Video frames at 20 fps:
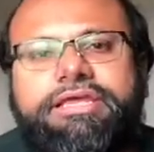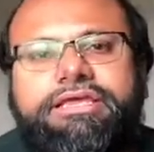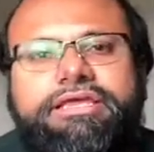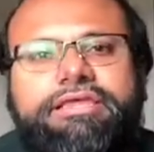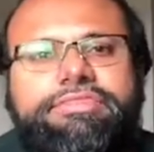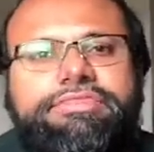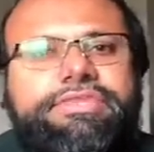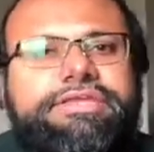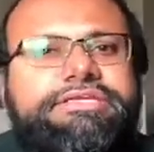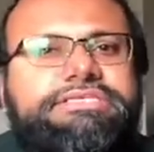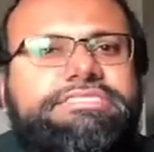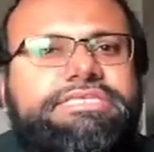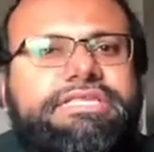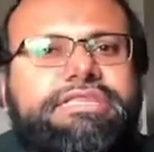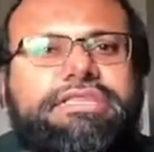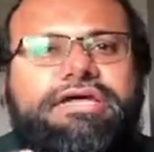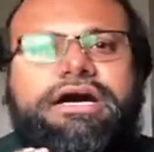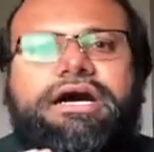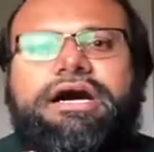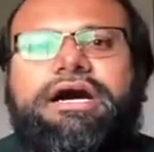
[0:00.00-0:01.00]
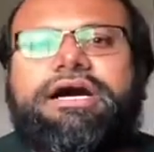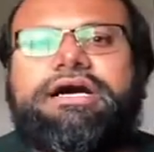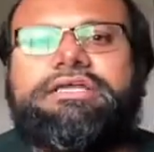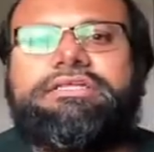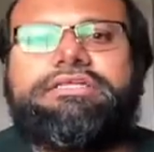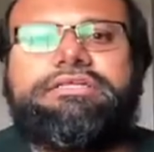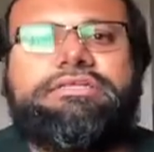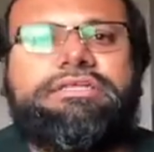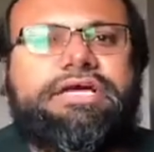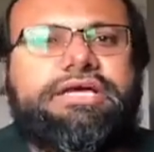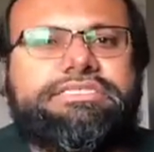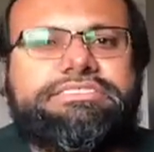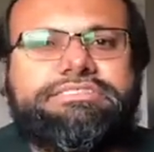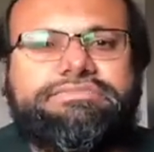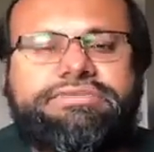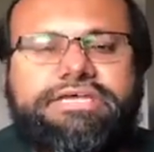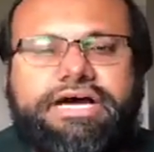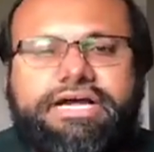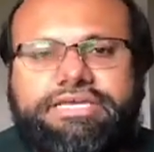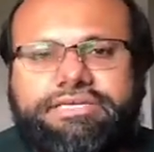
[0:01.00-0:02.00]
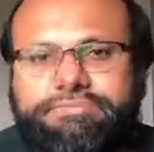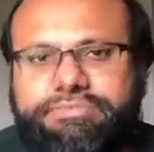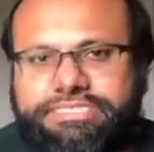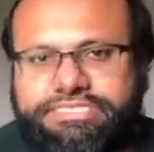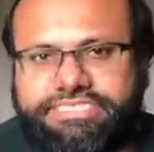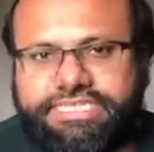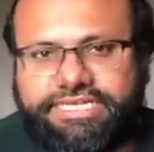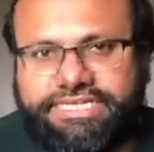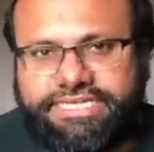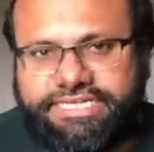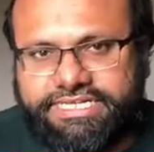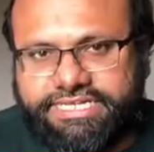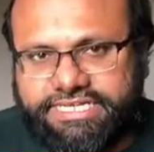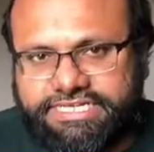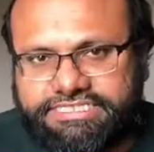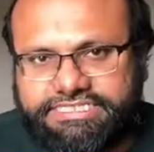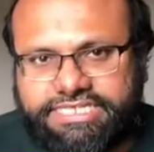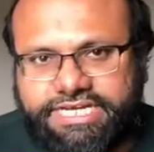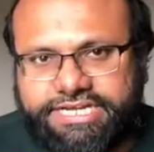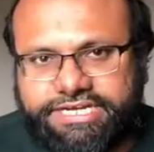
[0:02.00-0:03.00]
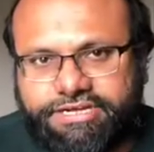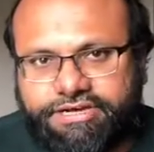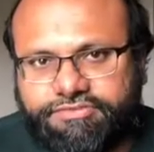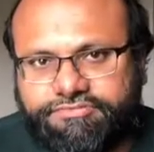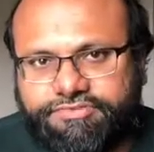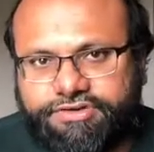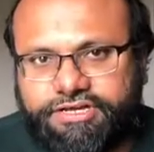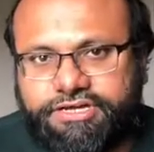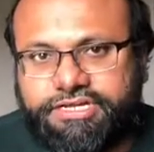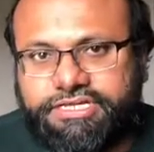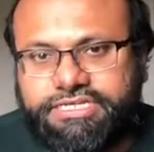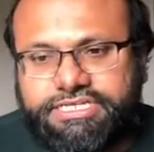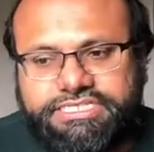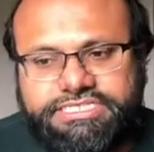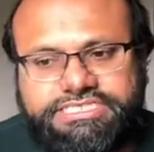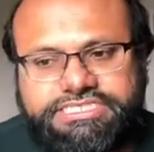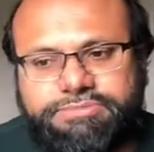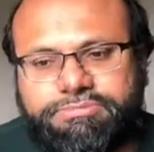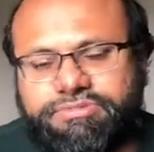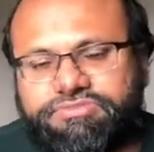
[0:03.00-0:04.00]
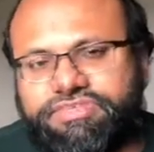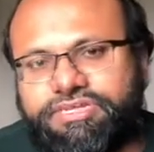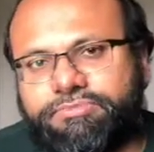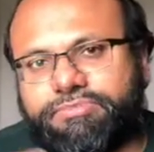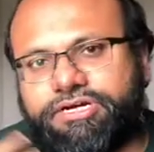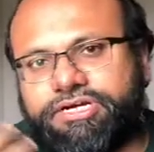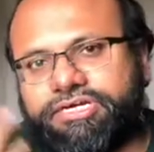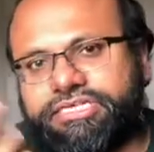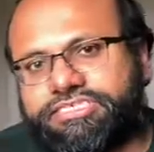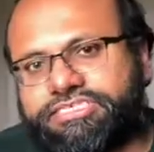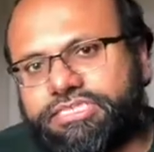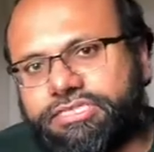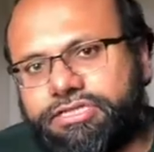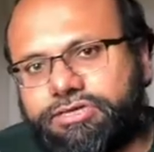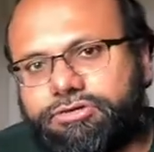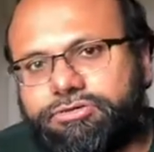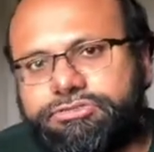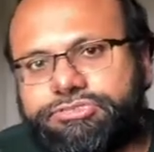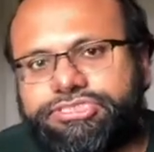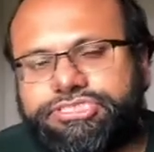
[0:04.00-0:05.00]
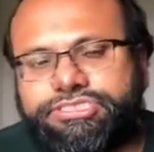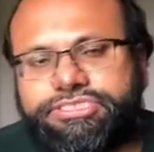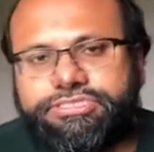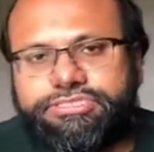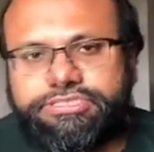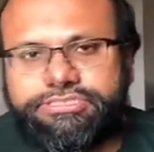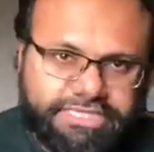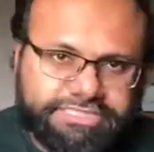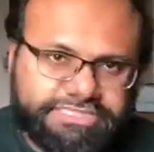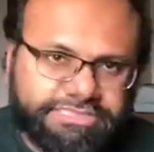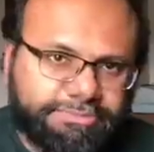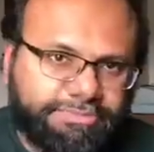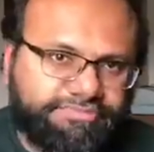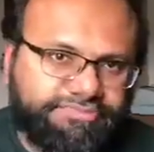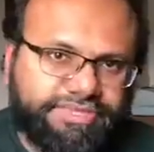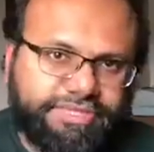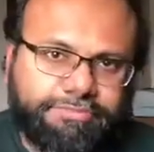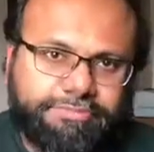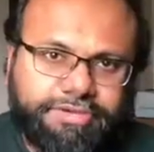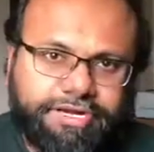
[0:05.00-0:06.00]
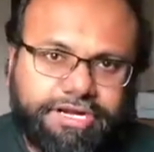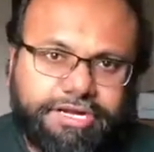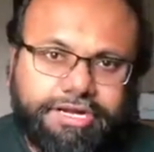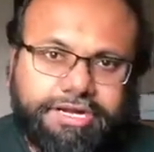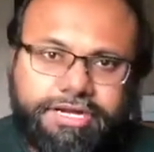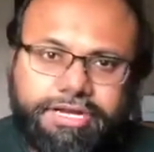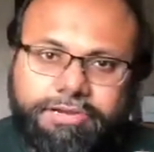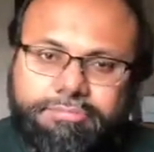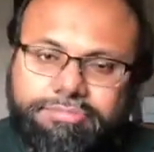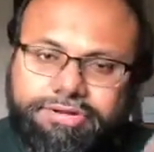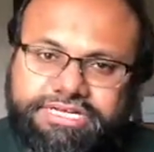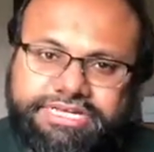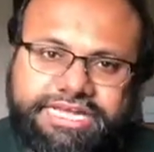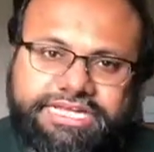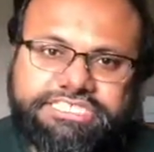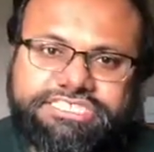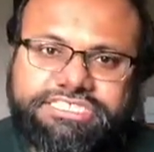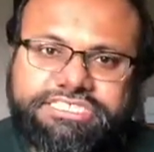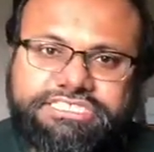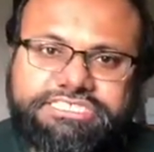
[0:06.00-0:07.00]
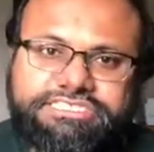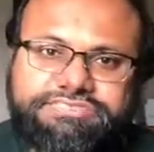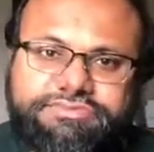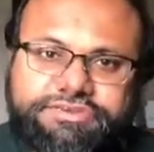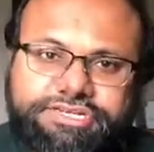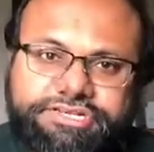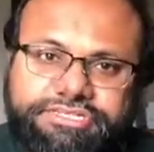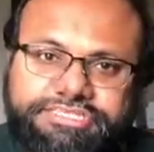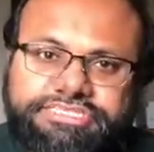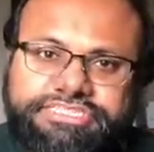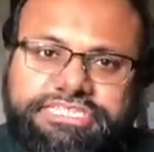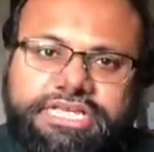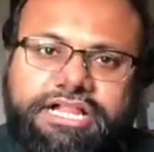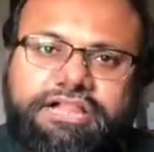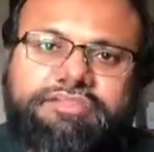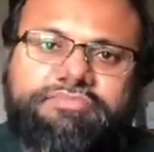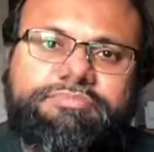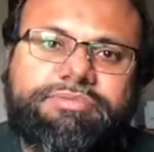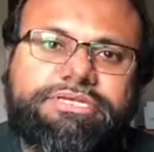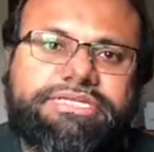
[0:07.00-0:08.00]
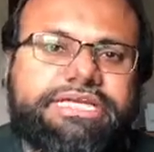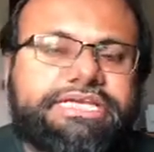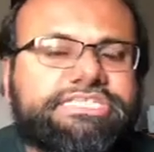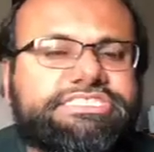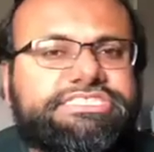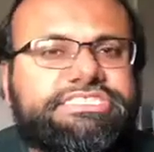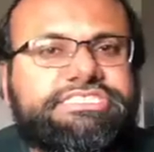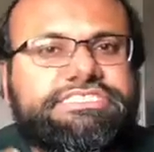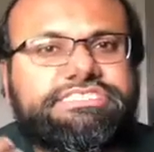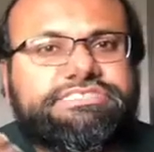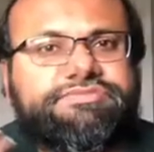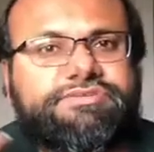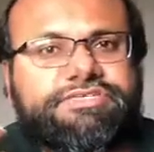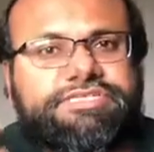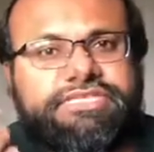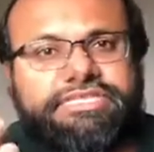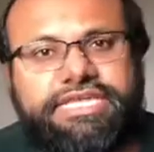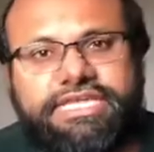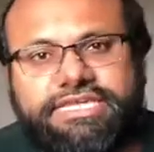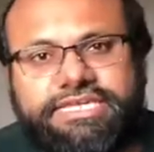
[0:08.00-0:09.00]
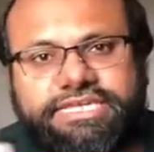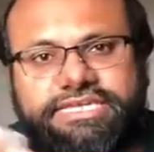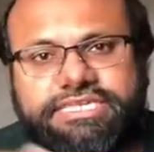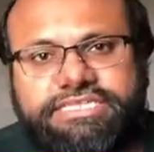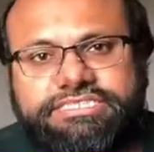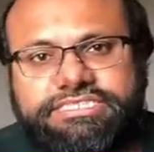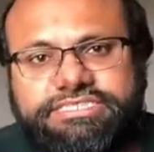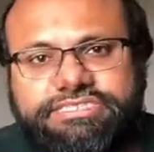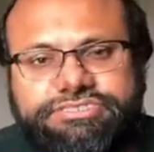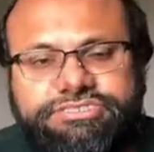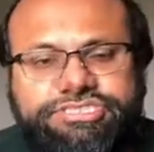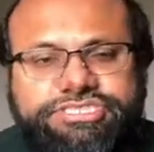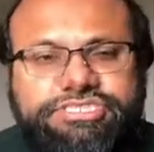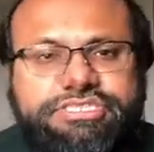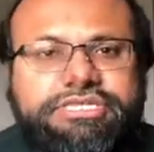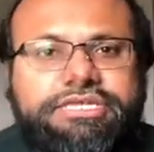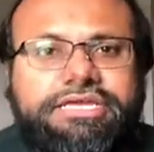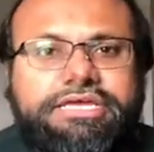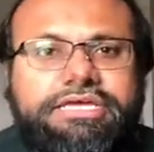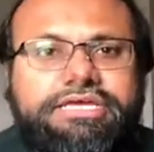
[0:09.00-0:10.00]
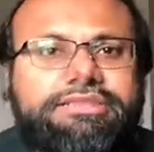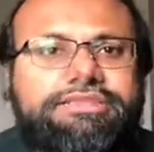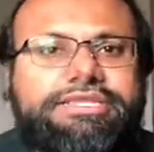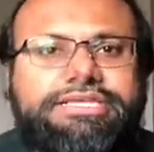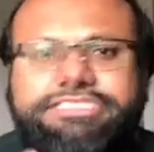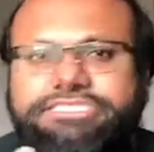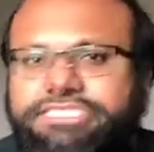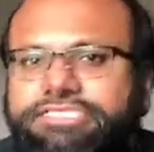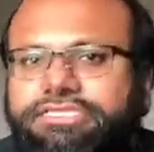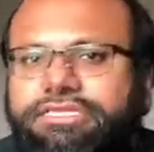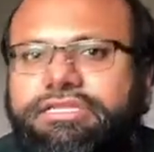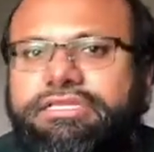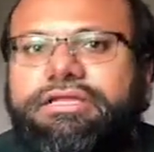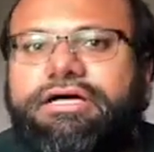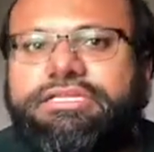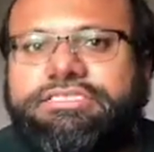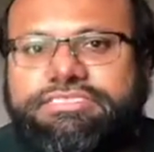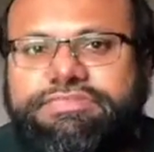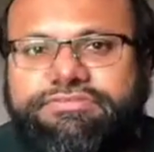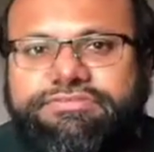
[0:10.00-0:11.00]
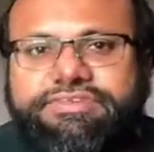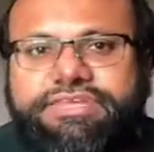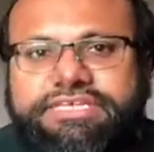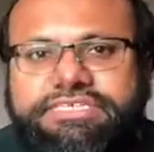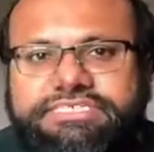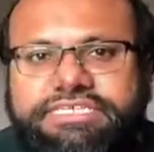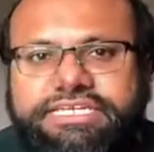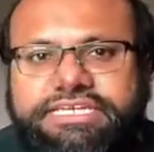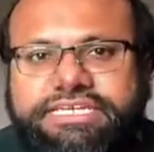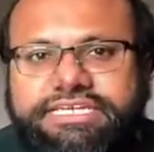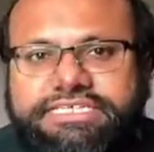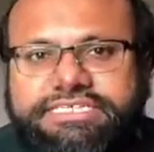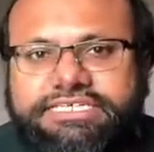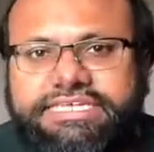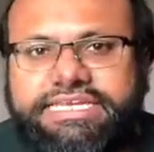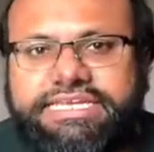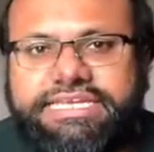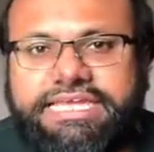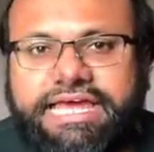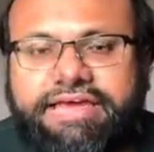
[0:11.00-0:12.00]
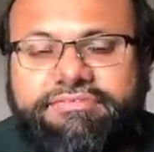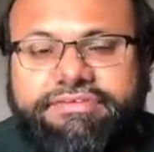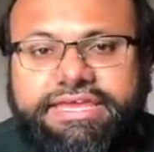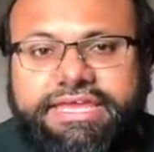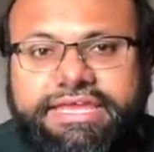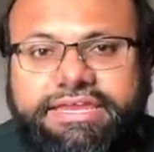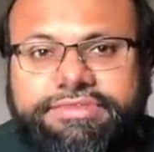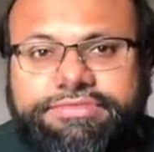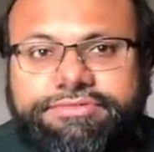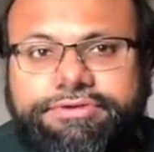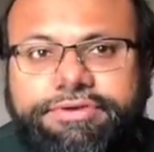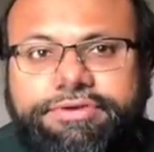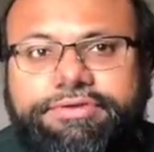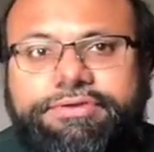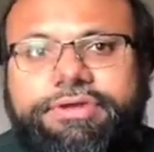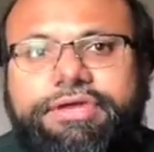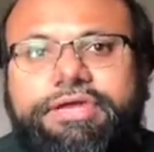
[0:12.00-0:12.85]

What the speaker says: There's lots of documents that need to get signed off on. Some of them are disclosures, some of them are protections for yourself, protections for the lending institution. There's just lots of things that need to get navigated through,